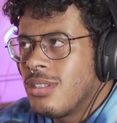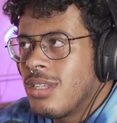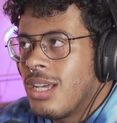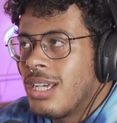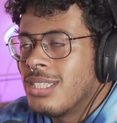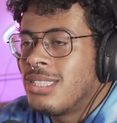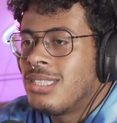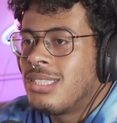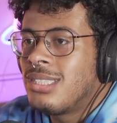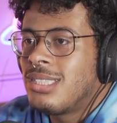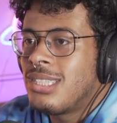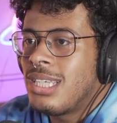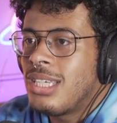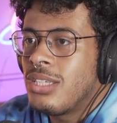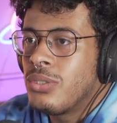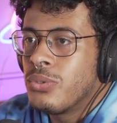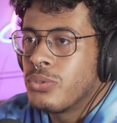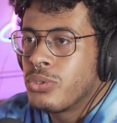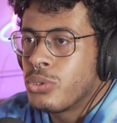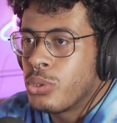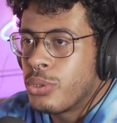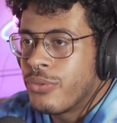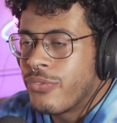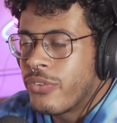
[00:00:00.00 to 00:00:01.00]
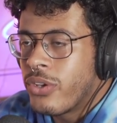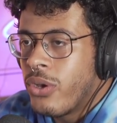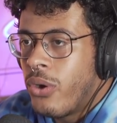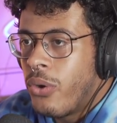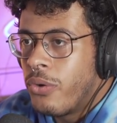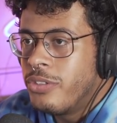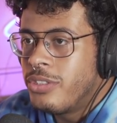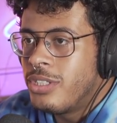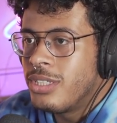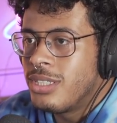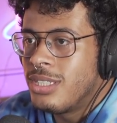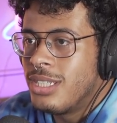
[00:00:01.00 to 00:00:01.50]
a single sort of
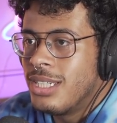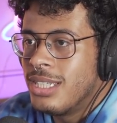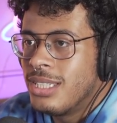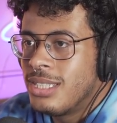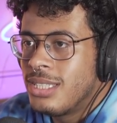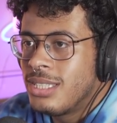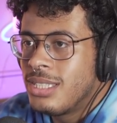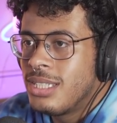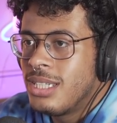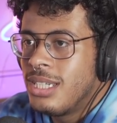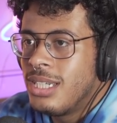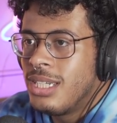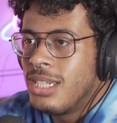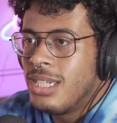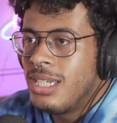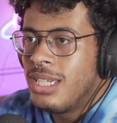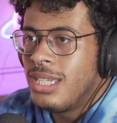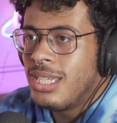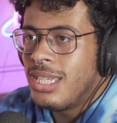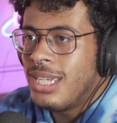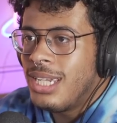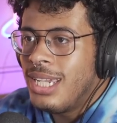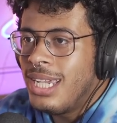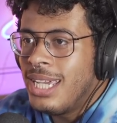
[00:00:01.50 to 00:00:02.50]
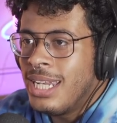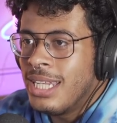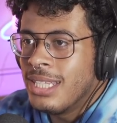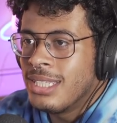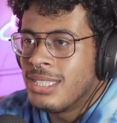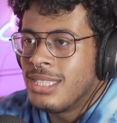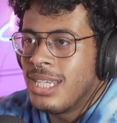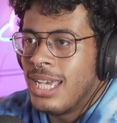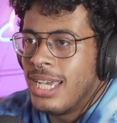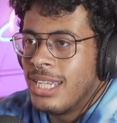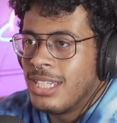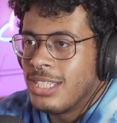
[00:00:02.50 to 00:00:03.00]
consciousness in a
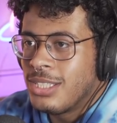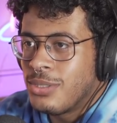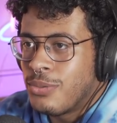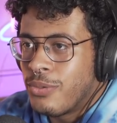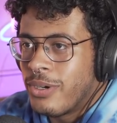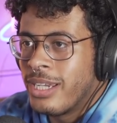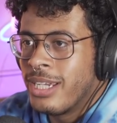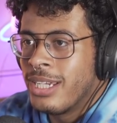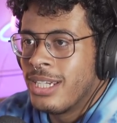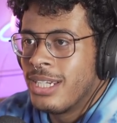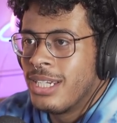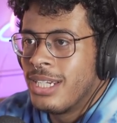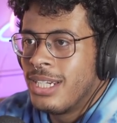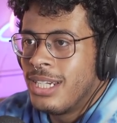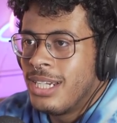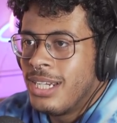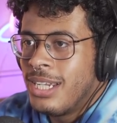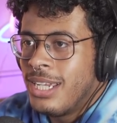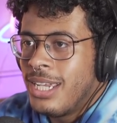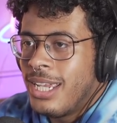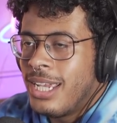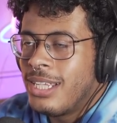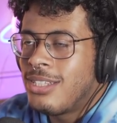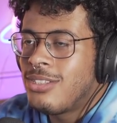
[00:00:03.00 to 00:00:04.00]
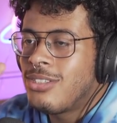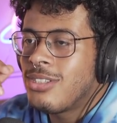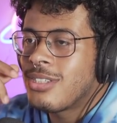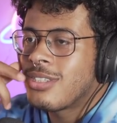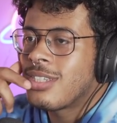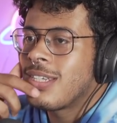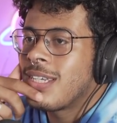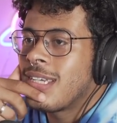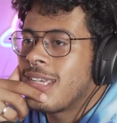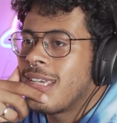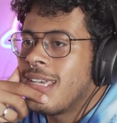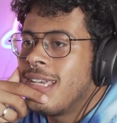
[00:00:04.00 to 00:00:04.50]
sense, right? Yeah. It's just,
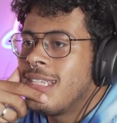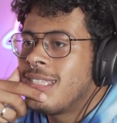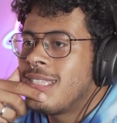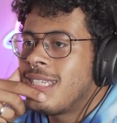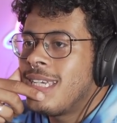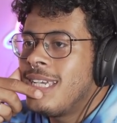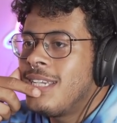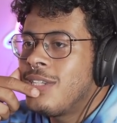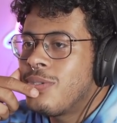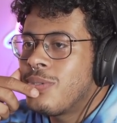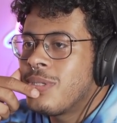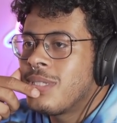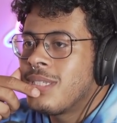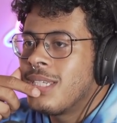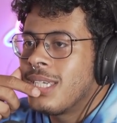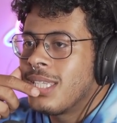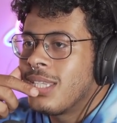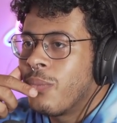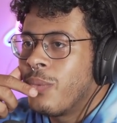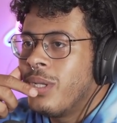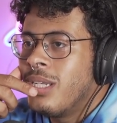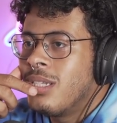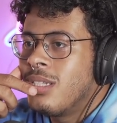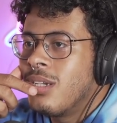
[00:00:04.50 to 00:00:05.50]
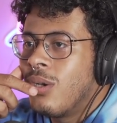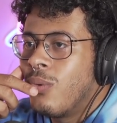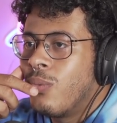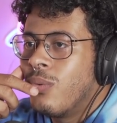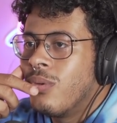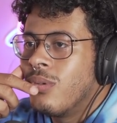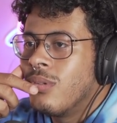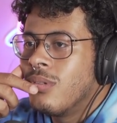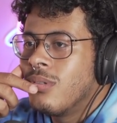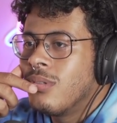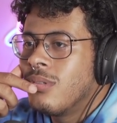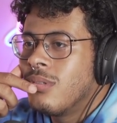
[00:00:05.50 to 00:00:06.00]
it's interesting that we
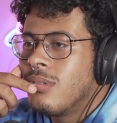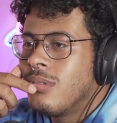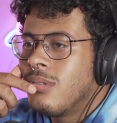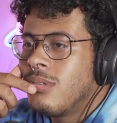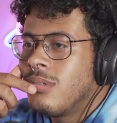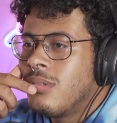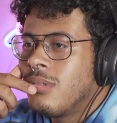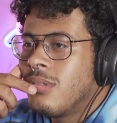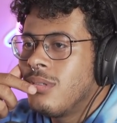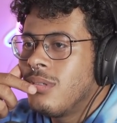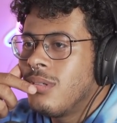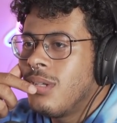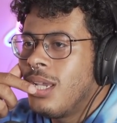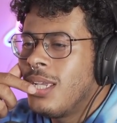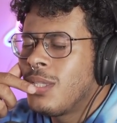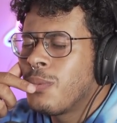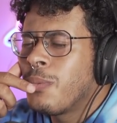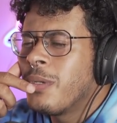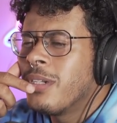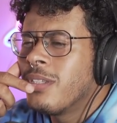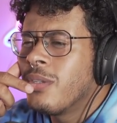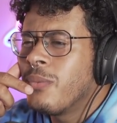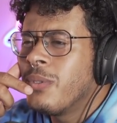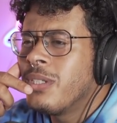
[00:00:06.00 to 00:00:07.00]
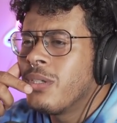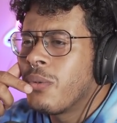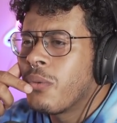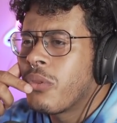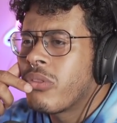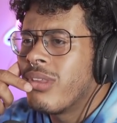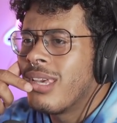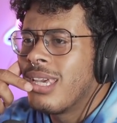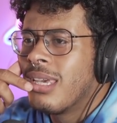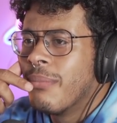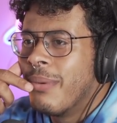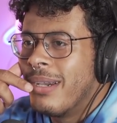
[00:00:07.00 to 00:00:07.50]
don't it's weird that we don't
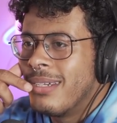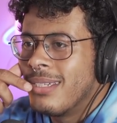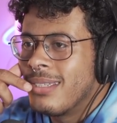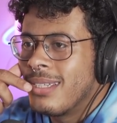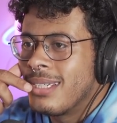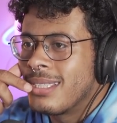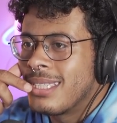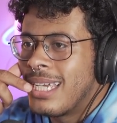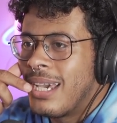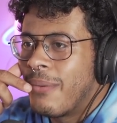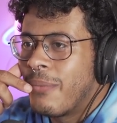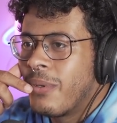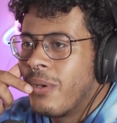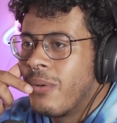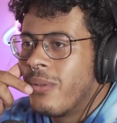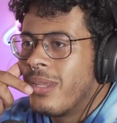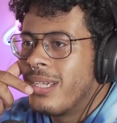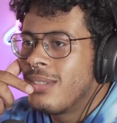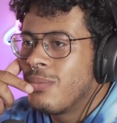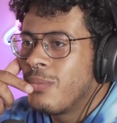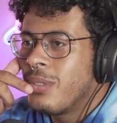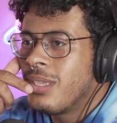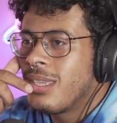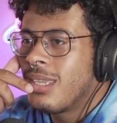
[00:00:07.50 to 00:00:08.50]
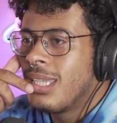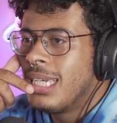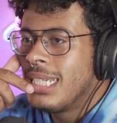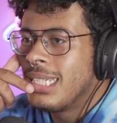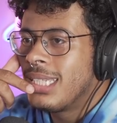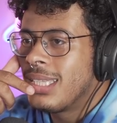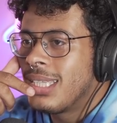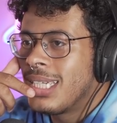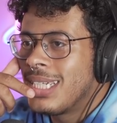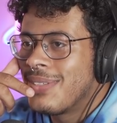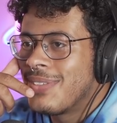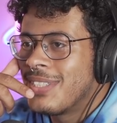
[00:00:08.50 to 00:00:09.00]
think about it like that. We all like we like to
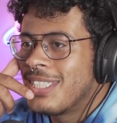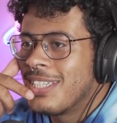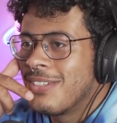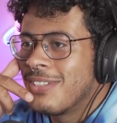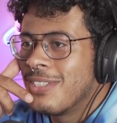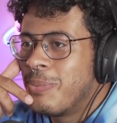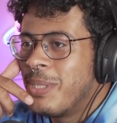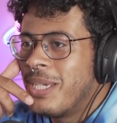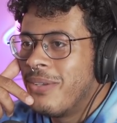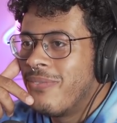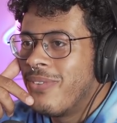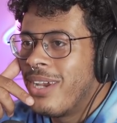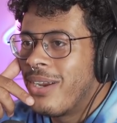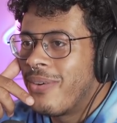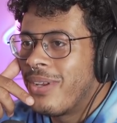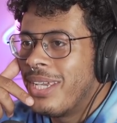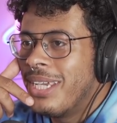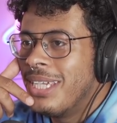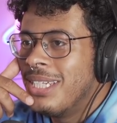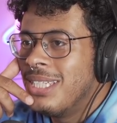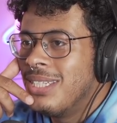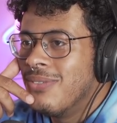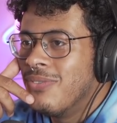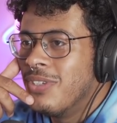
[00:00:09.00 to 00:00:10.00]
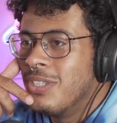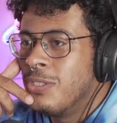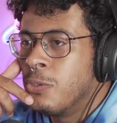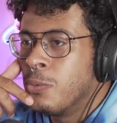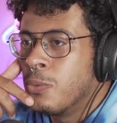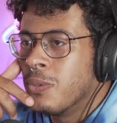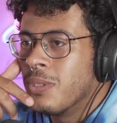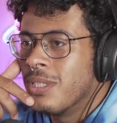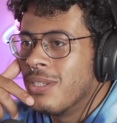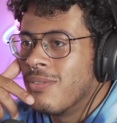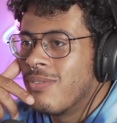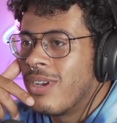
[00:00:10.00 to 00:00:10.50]
think of ourselves as being very
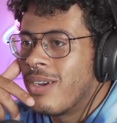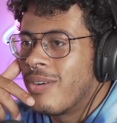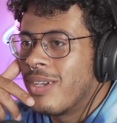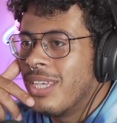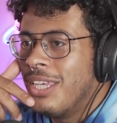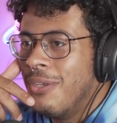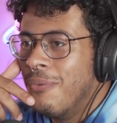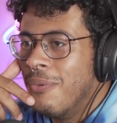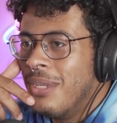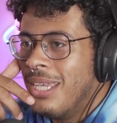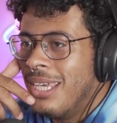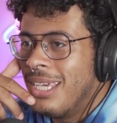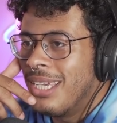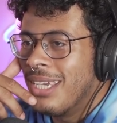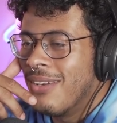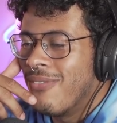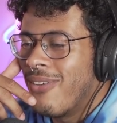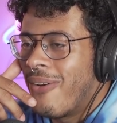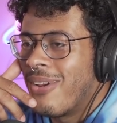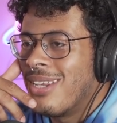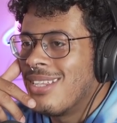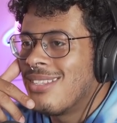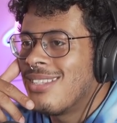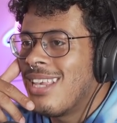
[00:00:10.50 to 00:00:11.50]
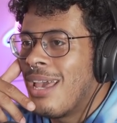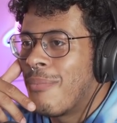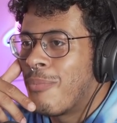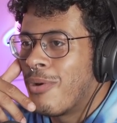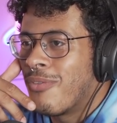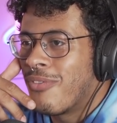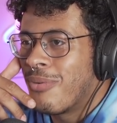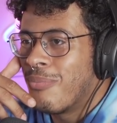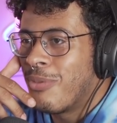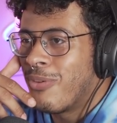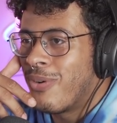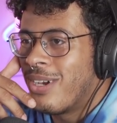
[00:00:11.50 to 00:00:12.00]
individual and very unique and very separate
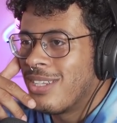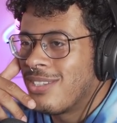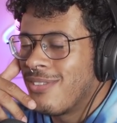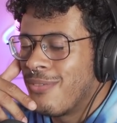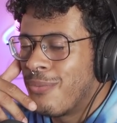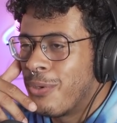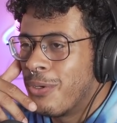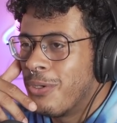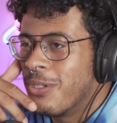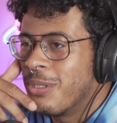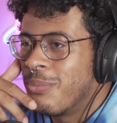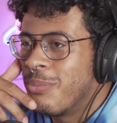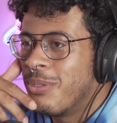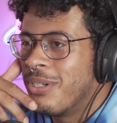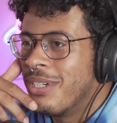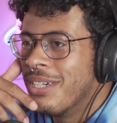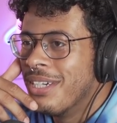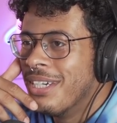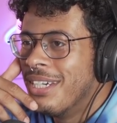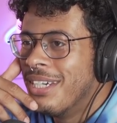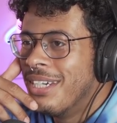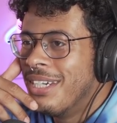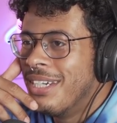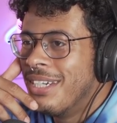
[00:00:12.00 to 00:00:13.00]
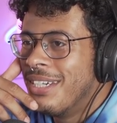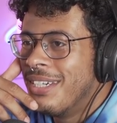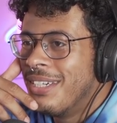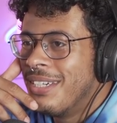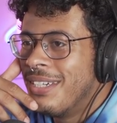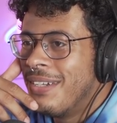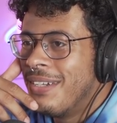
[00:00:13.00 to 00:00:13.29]
from the rest of the world. But it's